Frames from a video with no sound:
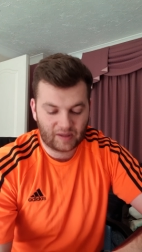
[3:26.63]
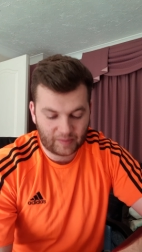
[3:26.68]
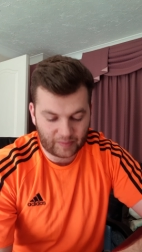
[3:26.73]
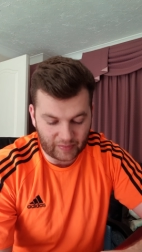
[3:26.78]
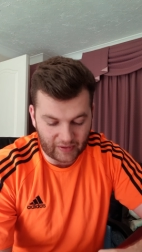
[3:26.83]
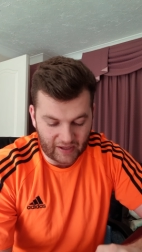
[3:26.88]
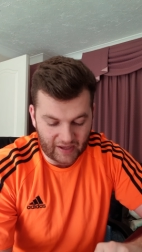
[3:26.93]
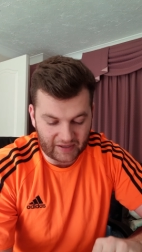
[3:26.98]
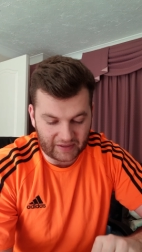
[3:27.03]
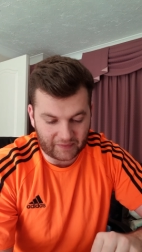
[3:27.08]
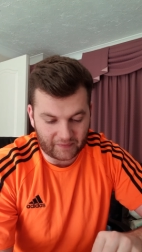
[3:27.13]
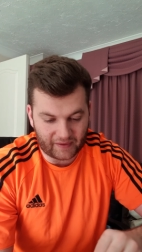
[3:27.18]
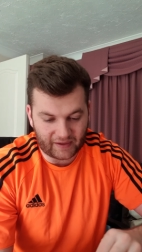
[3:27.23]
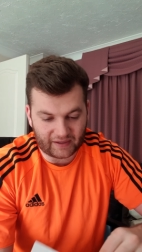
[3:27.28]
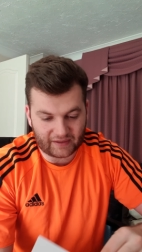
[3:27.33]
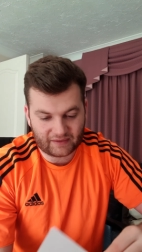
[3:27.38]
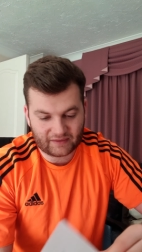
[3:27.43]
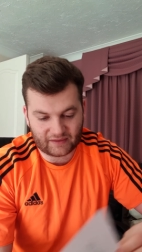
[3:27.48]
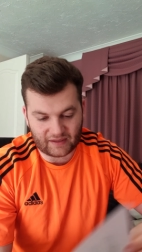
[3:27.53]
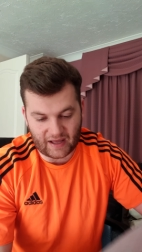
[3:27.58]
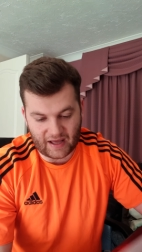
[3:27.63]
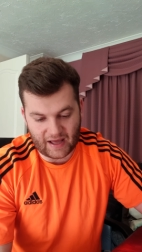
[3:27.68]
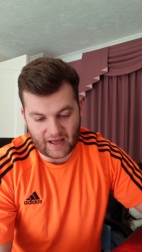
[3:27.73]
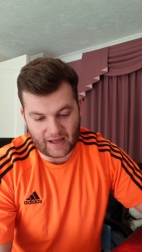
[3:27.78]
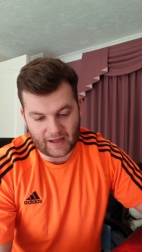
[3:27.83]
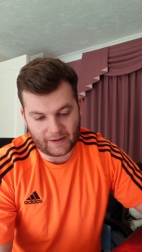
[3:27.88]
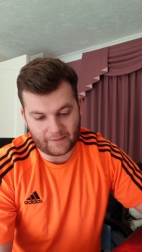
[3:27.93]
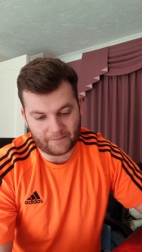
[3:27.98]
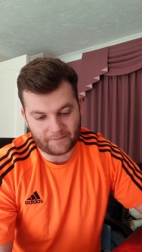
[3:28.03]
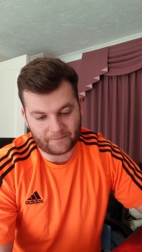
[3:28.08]
But anyway,
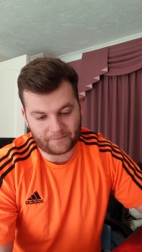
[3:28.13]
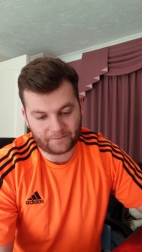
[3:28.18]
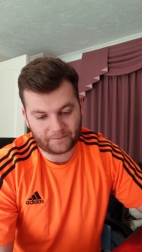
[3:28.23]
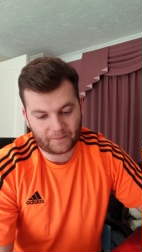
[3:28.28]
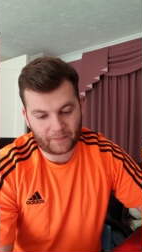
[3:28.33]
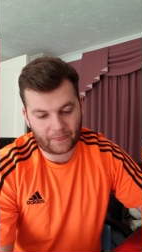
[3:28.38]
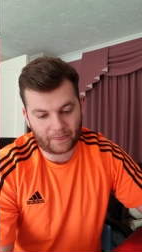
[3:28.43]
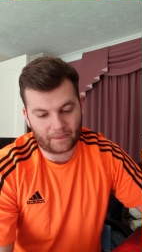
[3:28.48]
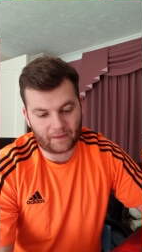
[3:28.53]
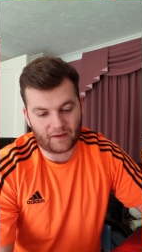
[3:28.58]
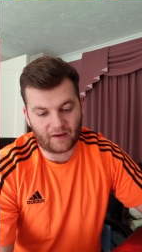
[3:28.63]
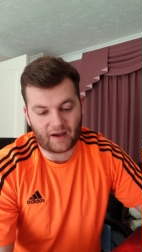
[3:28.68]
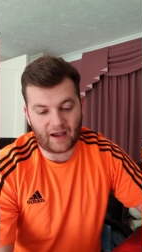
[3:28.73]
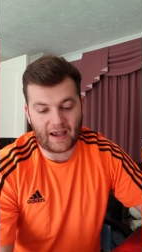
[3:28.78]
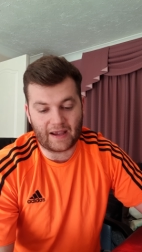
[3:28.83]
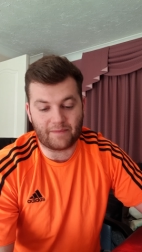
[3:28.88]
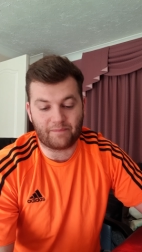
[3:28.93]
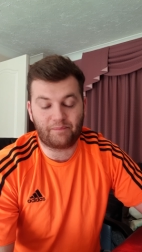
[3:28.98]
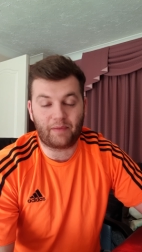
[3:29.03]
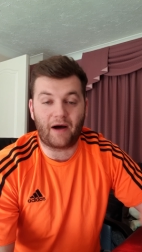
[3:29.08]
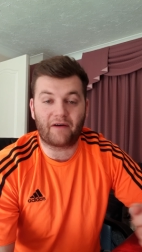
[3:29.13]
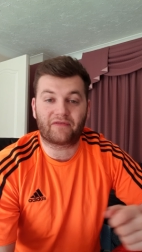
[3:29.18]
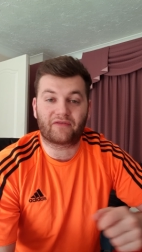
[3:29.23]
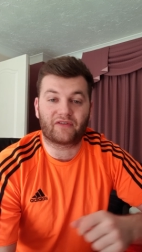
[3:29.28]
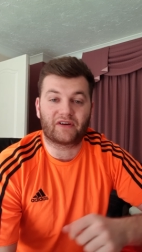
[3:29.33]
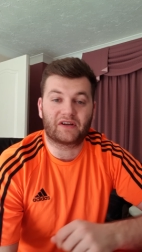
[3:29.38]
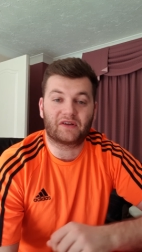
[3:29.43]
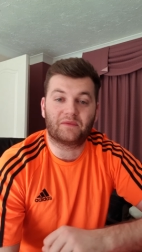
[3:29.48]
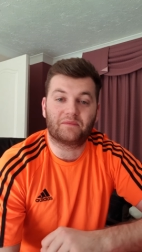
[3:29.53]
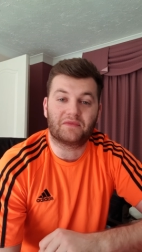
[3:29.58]
um, I hate
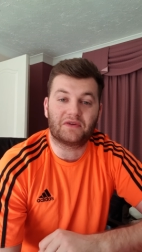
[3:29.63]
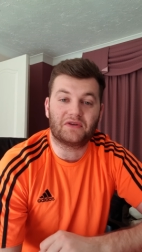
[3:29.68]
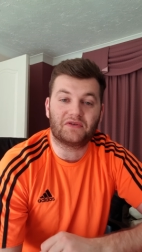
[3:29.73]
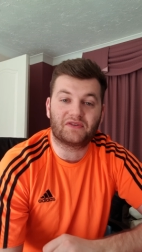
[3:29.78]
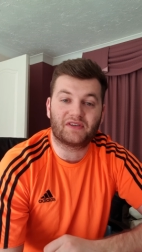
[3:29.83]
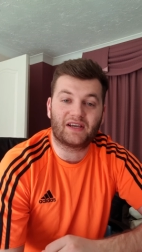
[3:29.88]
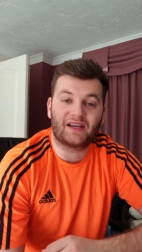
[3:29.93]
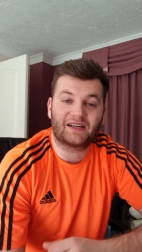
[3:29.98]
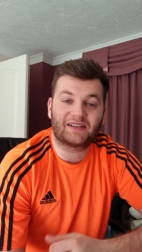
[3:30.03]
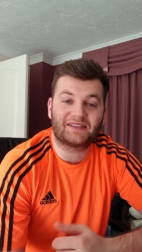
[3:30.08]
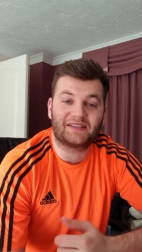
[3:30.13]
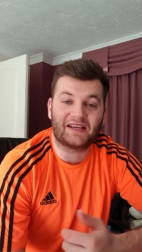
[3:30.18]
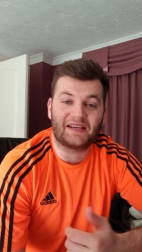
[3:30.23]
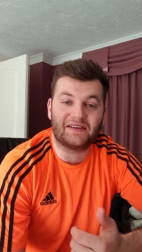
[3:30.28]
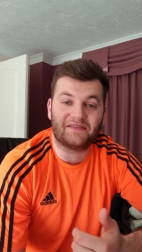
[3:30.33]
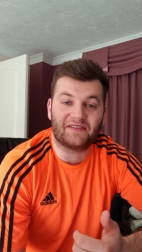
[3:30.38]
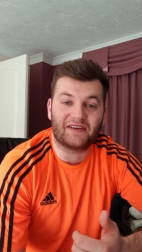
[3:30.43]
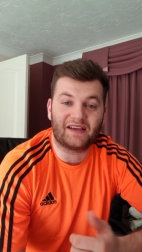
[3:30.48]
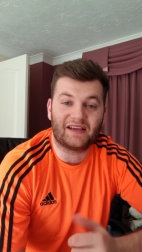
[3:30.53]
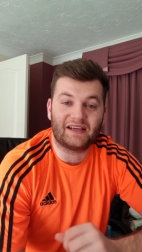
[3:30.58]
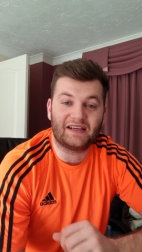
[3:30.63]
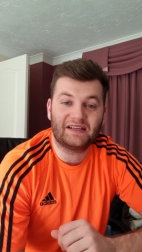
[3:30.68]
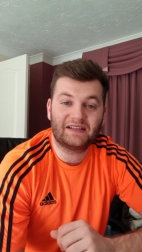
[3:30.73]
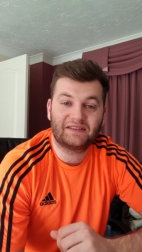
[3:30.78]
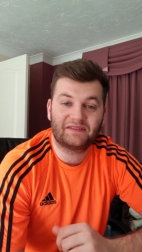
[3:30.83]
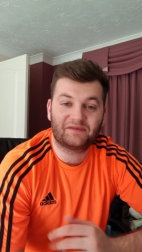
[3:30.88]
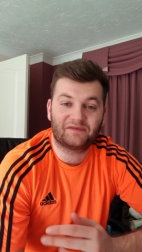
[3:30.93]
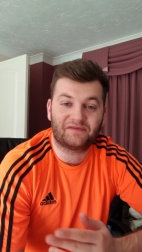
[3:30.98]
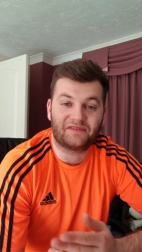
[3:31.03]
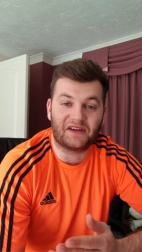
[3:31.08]
buffering on music, TV,
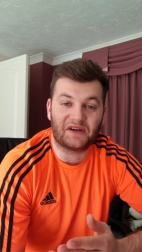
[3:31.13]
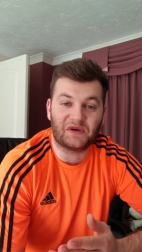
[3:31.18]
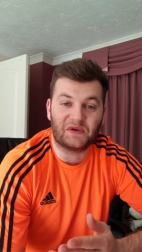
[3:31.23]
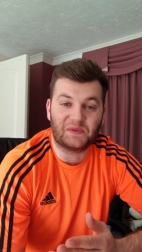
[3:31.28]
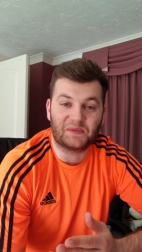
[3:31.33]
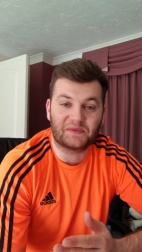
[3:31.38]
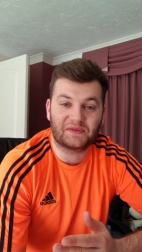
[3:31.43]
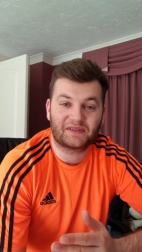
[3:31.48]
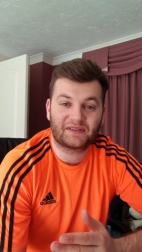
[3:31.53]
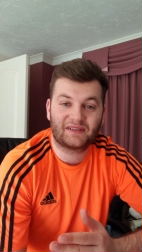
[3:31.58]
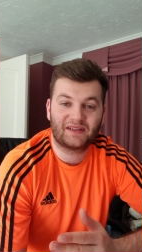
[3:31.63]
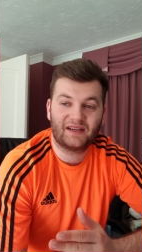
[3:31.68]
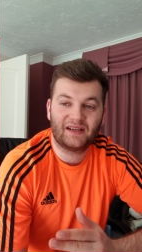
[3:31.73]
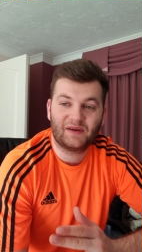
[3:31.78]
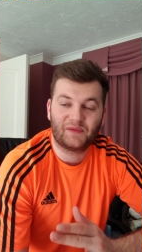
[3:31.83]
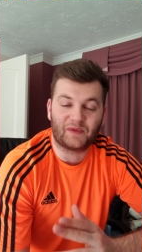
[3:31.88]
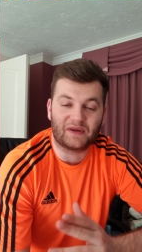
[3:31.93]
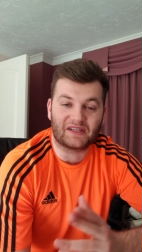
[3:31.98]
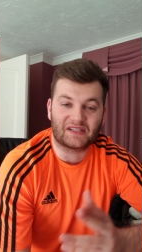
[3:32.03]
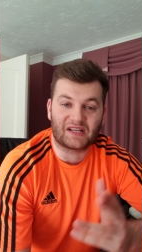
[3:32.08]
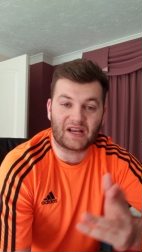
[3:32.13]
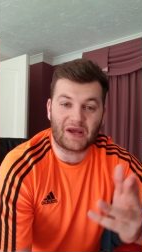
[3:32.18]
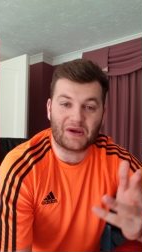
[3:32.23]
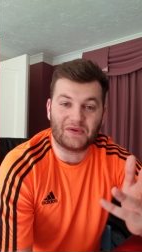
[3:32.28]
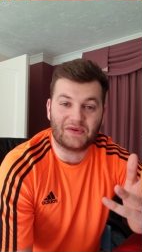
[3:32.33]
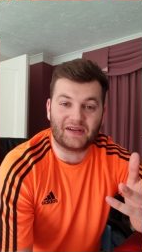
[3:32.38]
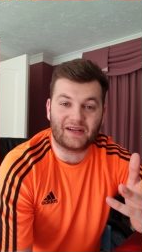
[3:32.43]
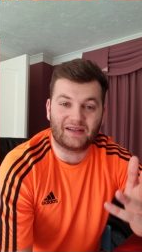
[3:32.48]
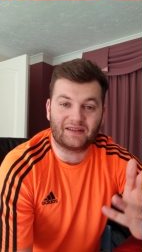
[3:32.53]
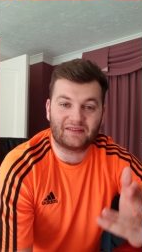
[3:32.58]
films when it's
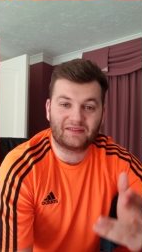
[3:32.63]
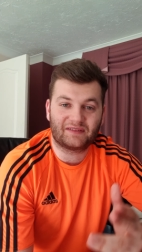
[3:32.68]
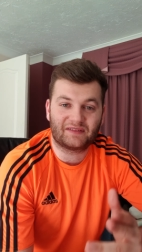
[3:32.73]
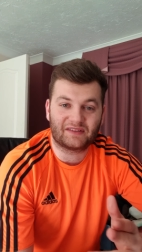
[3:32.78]
loading.